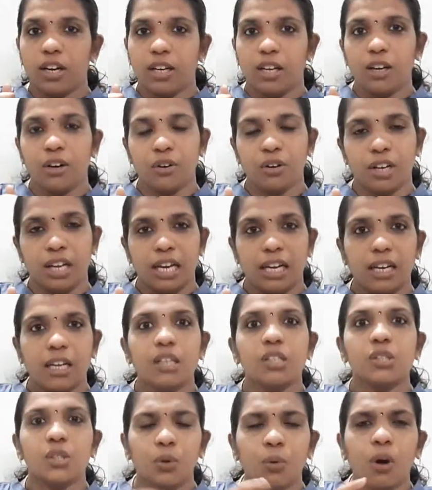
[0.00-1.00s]

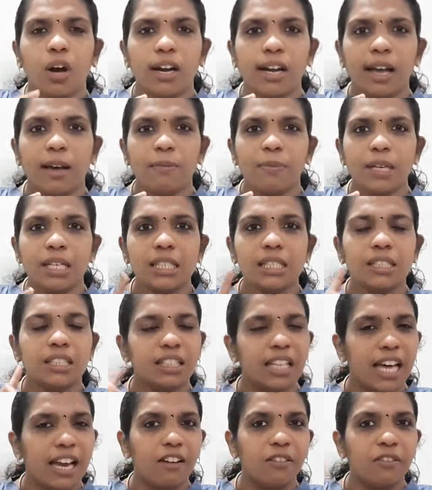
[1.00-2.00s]
rotating. So what happens?
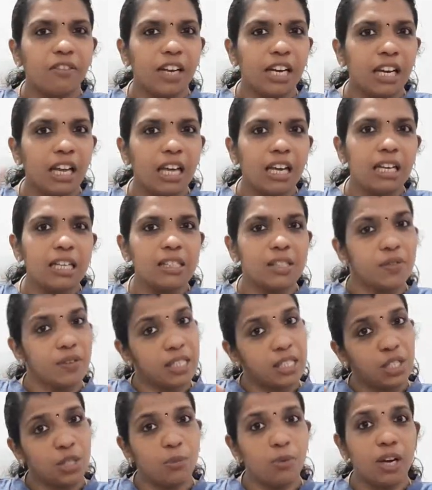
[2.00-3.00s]
When there is
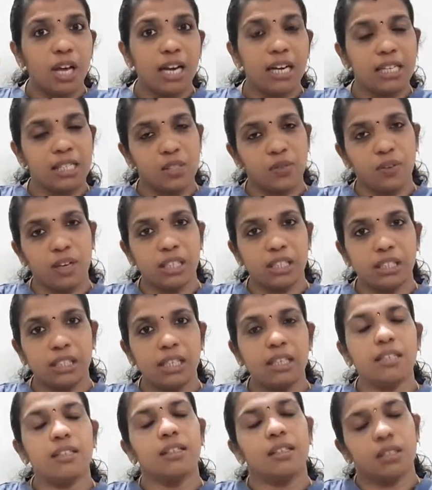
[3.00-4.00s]
vestibular
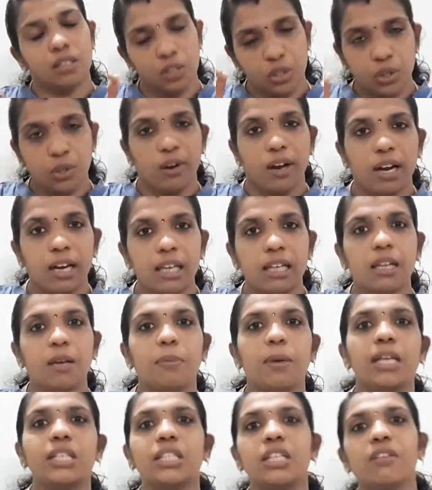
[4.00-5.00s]
dysfunction, surely the
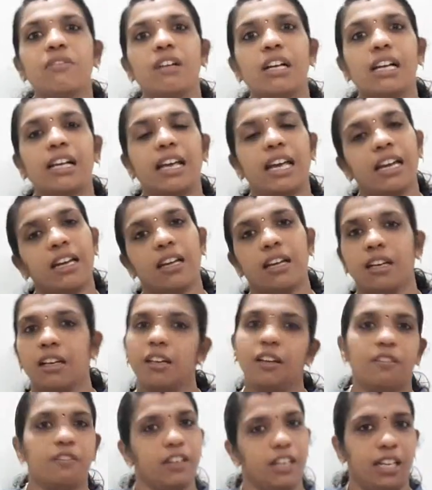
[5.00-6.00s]
patient will get
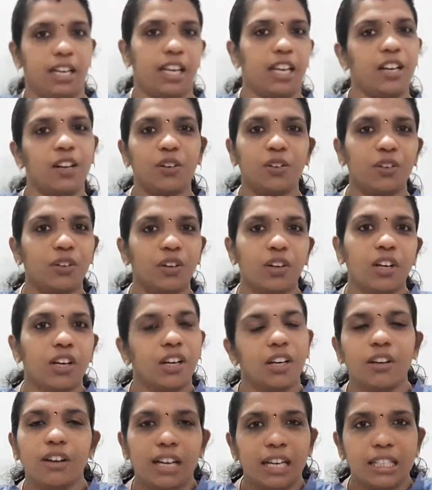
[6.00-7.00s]
vertigo.
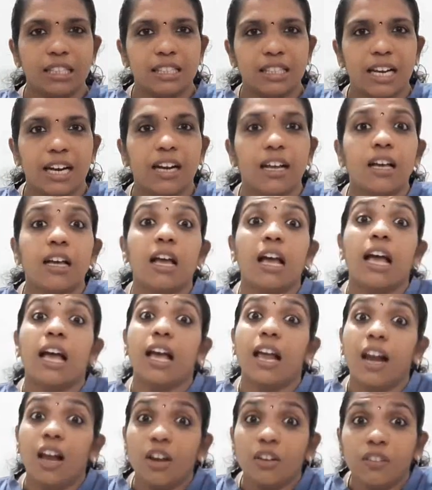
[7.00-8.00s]
You understand?
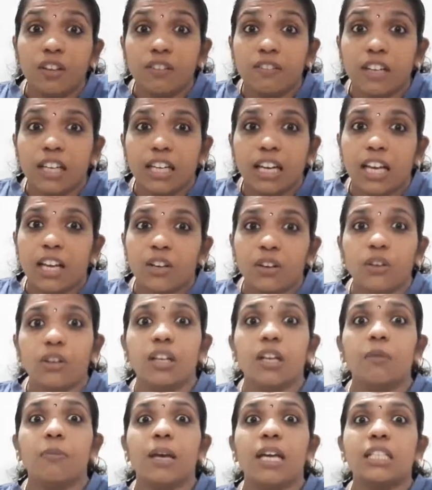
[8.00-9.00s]
Along with
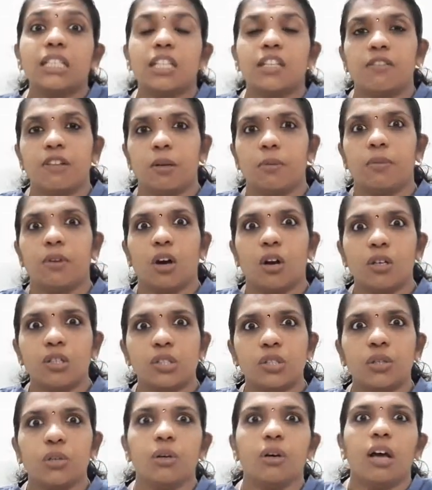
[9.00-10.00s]
vertigo, the patient will
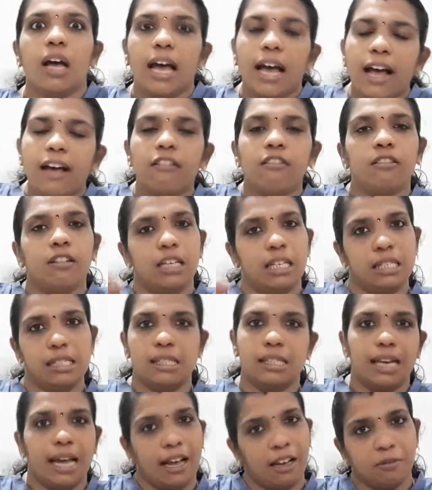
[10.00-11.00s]
also have
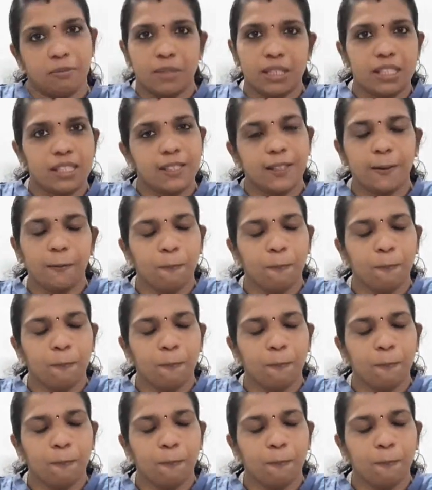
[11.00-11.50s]
nystagmus.